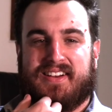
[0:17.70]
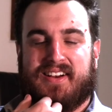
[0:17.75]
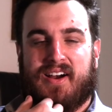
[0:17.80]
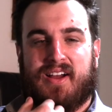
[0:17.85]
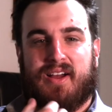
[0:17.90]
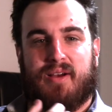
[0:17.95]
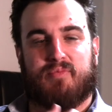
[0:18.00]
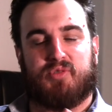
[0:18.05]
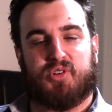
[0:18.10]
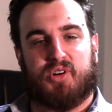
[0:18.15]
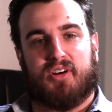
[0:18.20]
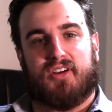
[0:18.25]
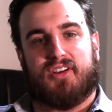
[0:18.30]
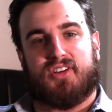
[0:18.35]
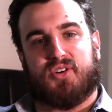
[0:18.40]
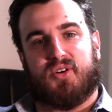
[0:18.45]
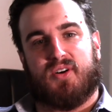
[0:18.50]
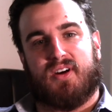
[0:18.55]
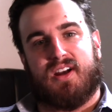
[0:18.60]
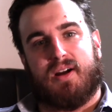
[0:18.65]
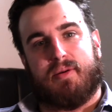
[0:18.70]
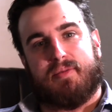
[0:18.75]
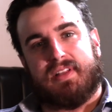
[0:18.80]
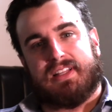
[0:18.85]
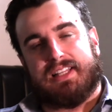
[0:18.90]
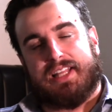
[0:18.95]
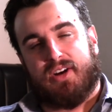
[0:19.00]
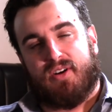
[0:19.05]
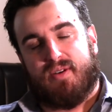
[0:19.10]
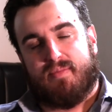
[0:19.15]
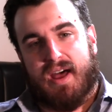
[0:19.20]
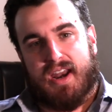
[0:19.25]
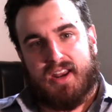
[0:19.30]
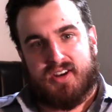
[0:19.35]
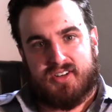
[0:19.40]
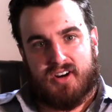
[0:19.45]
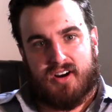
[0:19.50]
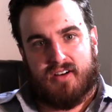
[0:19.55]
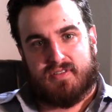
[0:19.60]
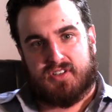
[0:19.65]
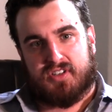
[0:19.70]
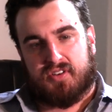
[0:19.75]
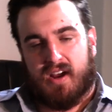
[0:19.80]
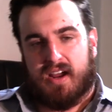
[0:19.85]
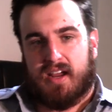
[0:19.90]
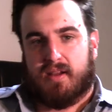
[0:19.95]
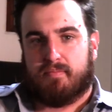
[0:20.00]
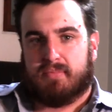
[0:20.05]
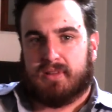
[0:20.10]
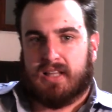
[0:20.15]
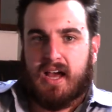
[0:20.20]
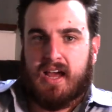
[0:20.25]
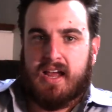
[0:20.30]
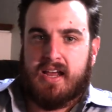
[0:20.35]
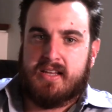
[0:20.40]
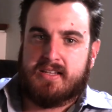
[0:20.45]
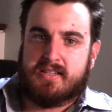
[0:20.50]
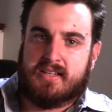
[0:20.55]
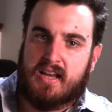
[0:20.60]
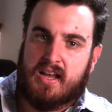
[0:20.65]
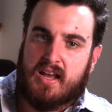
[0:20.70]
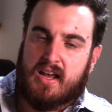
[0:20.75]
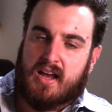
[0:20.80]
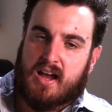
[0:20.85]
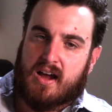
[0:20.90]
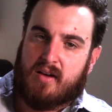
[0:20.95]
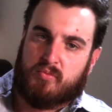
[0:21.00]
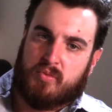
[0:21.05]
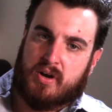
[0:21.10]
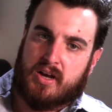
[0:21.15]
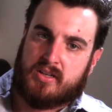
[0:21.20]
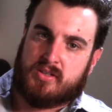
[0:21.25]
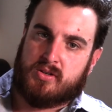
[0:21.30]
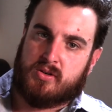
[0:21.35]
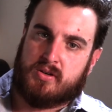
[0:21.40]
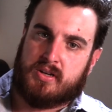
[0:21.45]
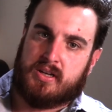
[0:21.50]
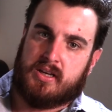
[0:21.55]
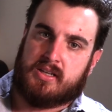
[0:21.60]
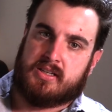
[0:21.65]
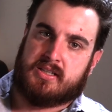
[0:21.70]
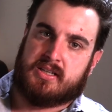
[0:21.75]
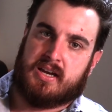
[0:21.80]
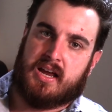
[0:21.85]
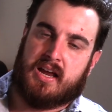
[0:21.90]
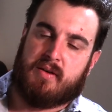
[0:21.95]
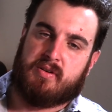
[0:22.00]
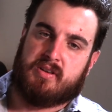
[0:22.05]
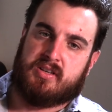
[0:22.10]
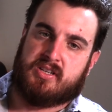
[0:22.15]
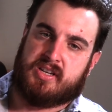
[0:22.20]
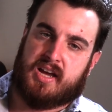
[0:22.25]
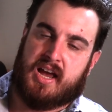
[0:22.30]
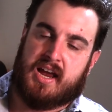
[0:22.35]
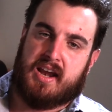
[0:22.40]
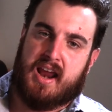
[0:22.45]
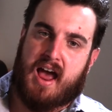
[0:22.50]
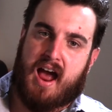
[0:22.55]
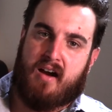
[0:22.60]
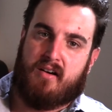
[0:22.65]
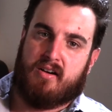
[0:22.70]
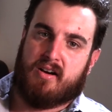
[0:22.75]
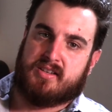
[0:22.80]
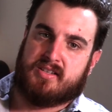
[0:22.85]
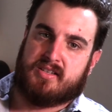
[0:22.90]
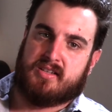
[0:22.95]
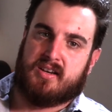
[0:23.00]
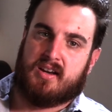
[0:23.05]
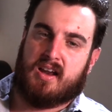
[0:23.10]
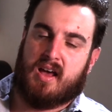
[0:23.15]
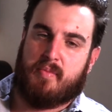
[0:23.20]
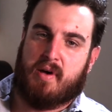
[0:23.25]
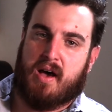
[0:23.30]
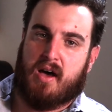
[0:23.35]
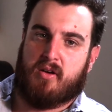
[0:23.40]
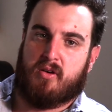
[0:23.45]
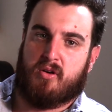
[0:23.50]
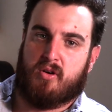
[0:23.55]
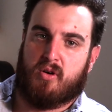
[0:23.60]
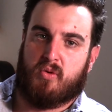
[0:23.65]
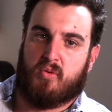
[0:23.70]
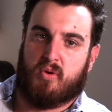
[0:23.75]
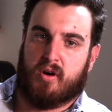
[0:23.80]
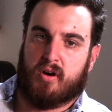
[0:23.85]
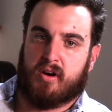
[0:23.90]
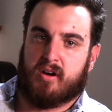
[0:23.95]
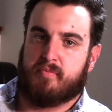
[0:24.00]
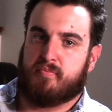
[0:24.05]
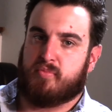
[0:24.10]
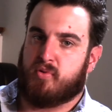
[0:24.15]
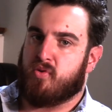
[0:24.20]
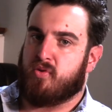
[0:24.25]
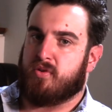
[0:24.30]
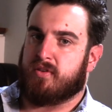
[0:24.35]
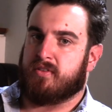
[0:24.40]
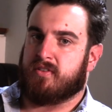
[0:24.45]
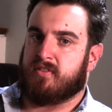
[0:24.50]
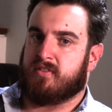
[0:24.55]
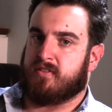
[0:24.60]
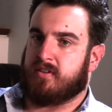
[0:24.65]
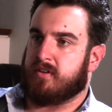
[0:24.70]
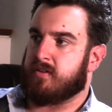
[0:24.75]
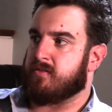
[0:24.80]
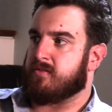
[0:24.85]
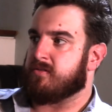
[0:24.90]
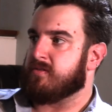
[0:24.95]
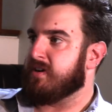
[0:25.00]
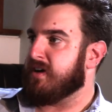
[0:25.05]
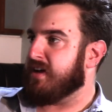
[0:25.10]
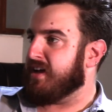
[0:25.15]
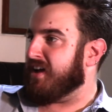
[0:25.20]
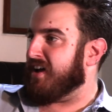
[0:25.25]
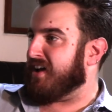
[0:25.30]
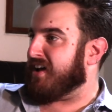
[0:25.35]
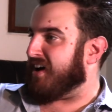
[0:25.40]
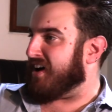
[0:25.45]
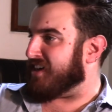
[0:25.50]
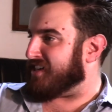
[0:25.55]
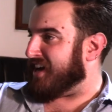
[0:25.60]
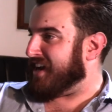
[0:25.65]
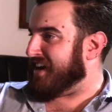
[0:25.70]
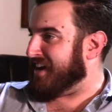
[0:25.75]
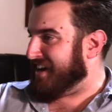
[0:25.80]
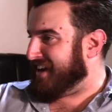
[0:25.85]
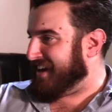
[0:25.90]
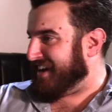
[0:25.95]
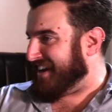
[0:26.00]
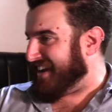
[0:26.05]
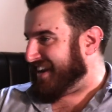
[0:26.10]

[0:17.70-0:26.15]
Hi, I'm John Catone. I'm the literary manager of Australian Plays, and we're talking today with Jane Harrison about her work, Born Still. Hi, Jane.